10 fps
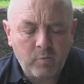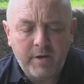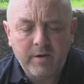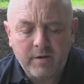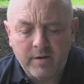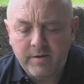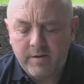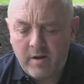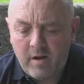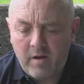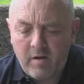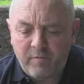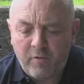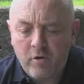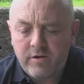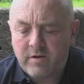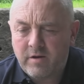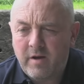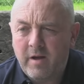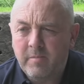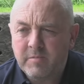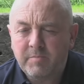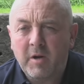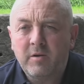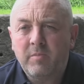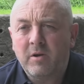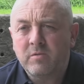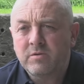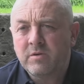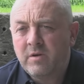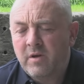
We run FOIC spider ploughs.